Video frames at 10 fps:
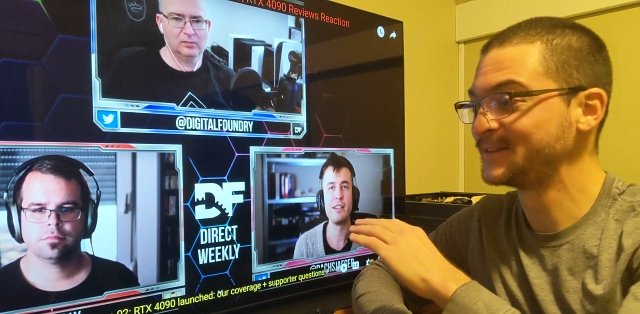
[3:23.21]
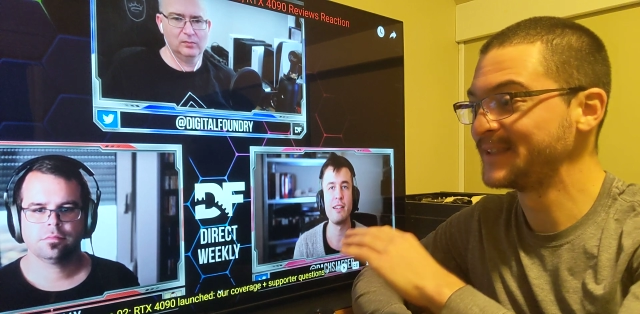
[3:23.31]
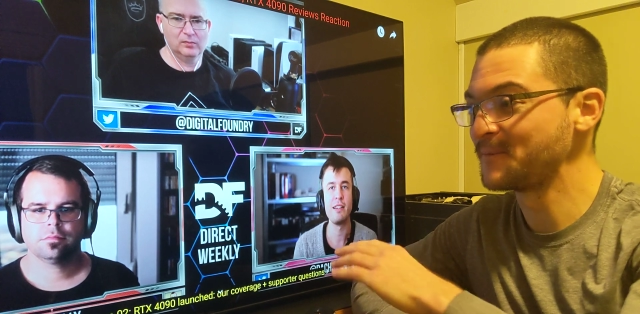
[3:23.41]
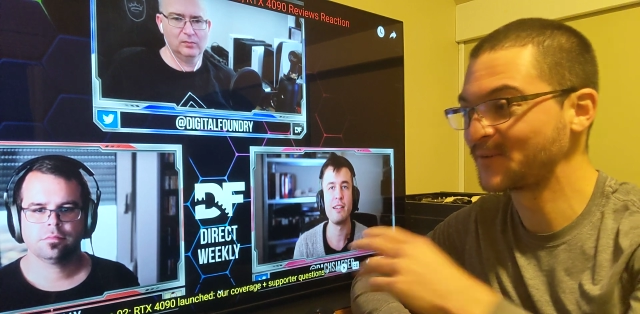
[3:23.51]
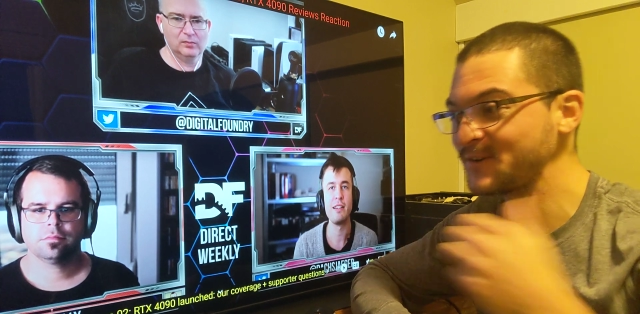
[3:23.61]

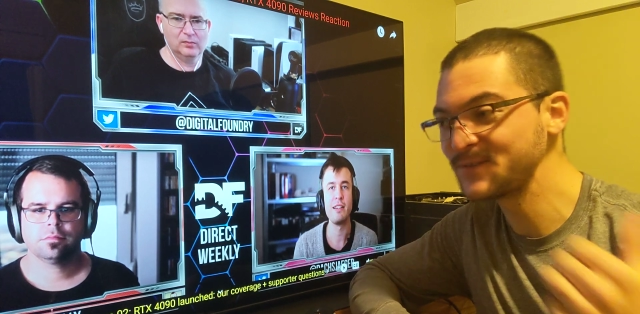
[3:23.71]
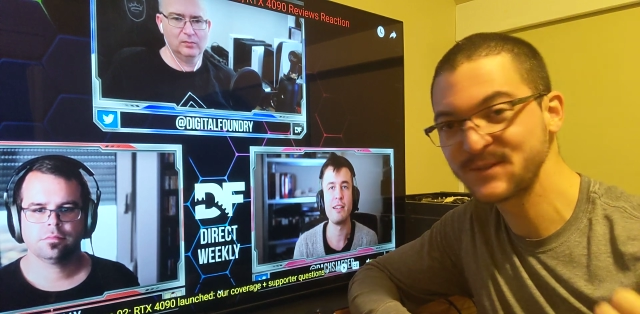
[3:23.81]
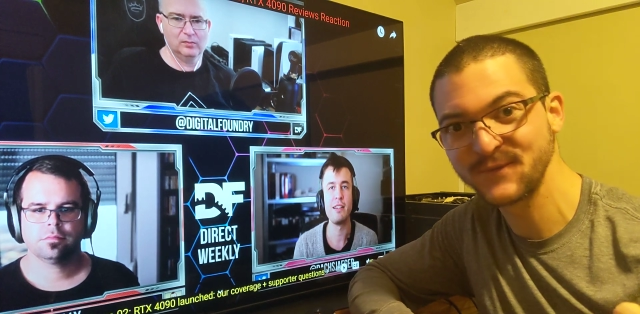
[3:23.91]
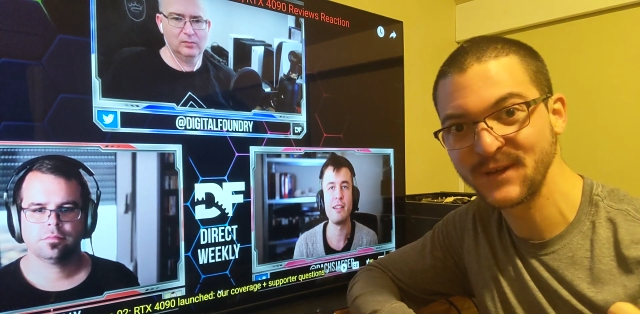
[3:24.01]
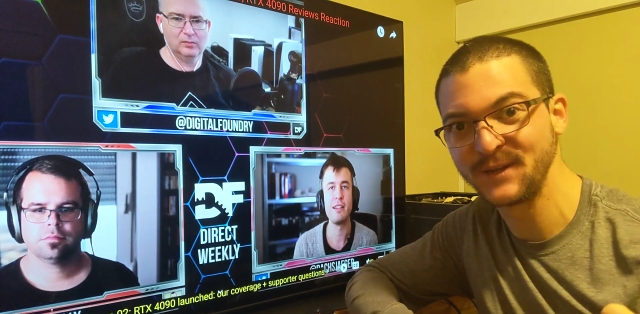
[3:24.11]
Speaker 1: the
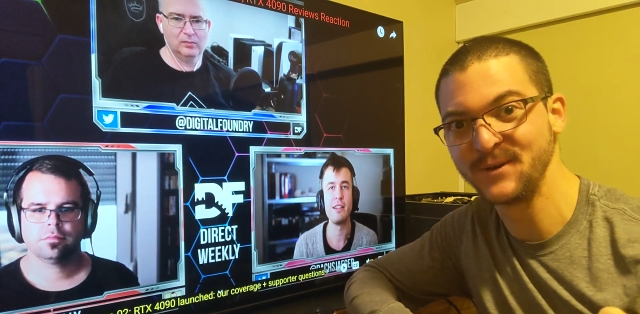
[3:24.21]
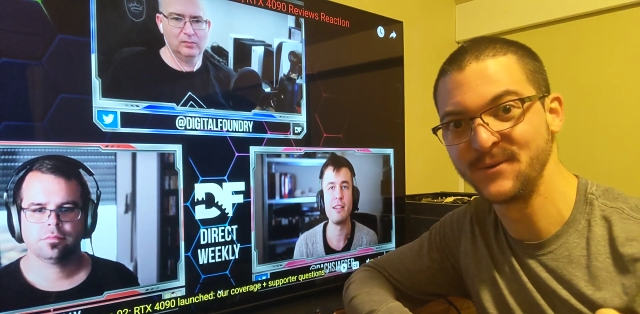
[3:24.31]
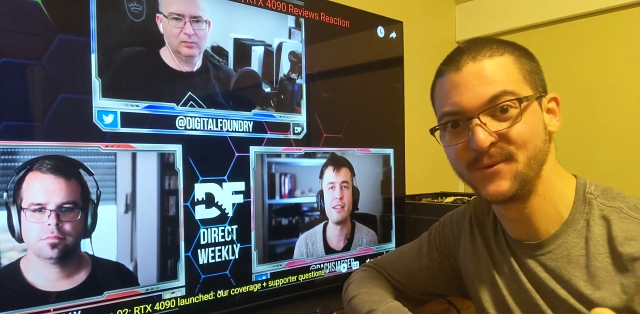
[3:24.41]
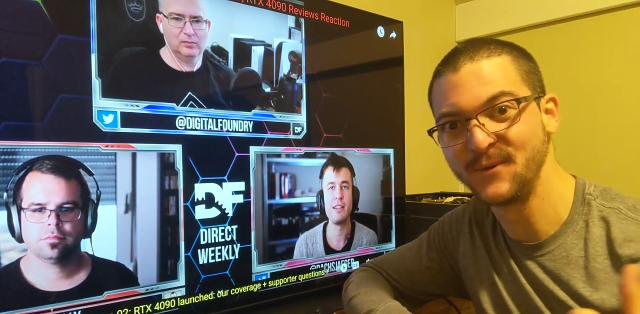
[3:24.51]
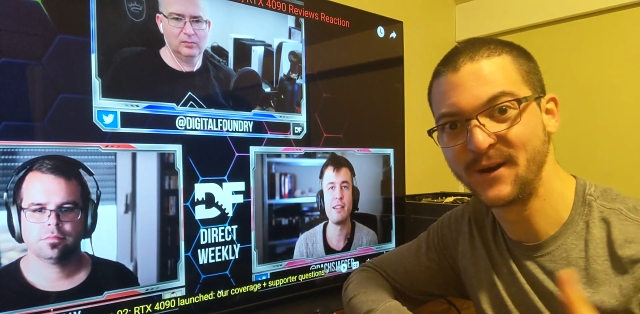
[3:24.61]
previous
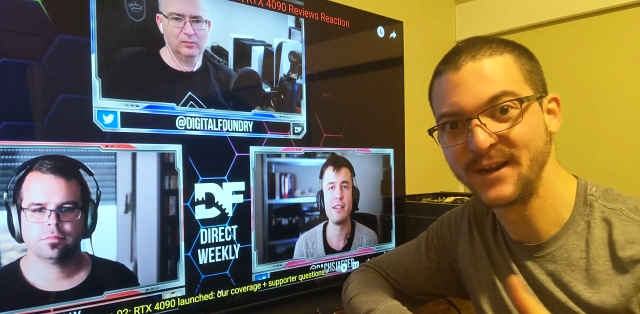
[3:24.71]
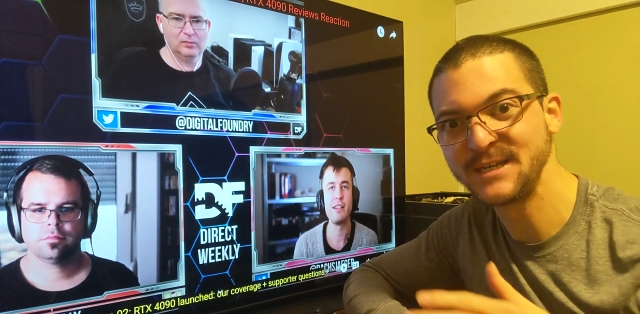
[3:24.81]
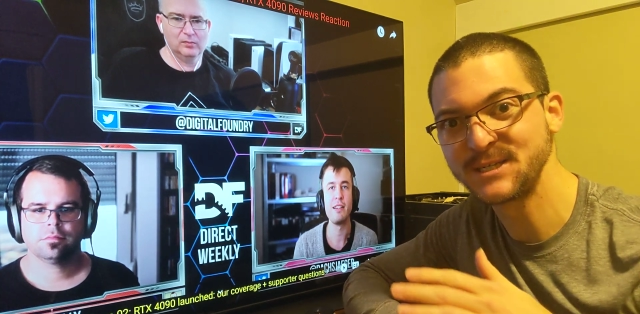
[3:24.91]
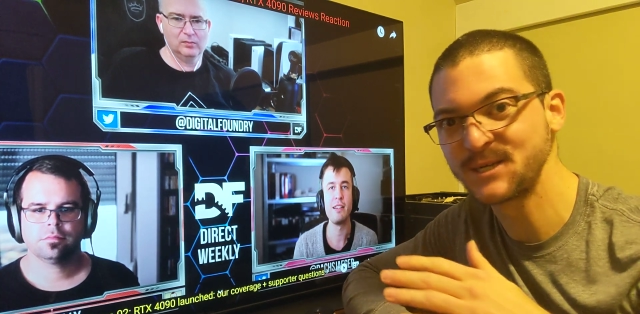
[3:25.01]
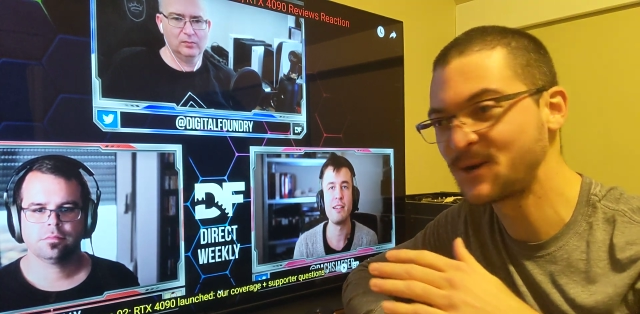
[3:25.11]
video where
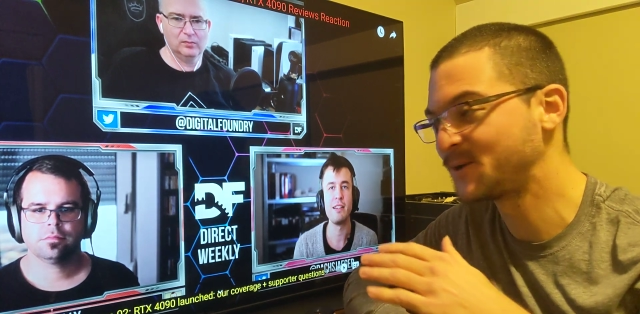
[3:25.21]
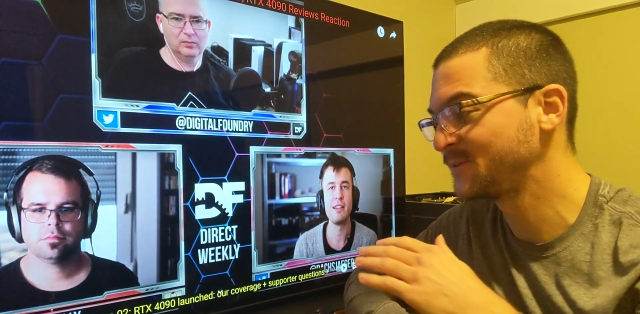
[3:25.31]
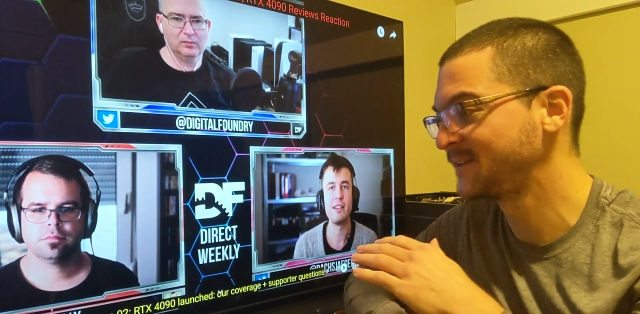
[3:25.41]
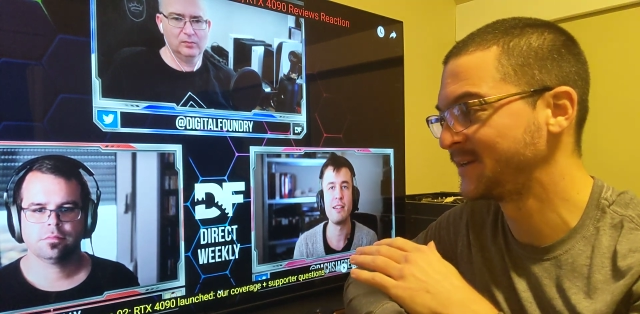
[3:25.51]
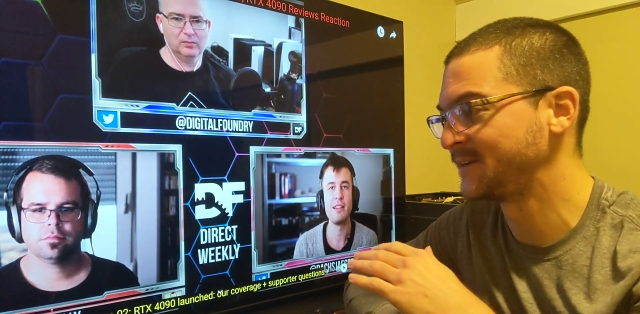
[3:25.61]
he
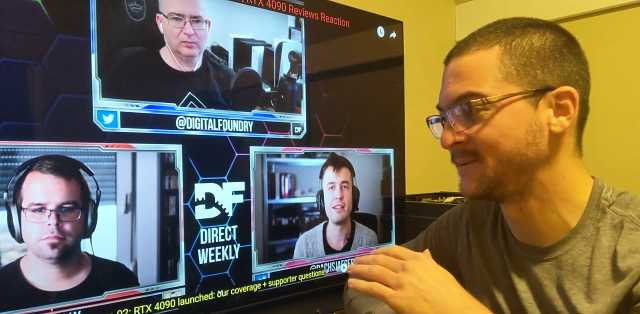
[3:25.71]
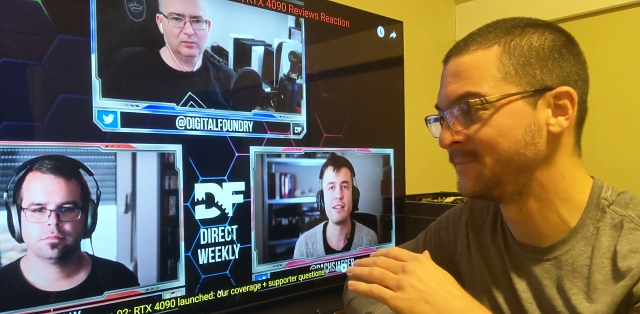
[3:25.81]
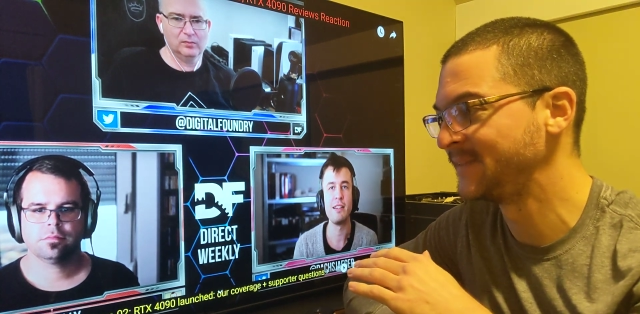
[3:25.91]
showed the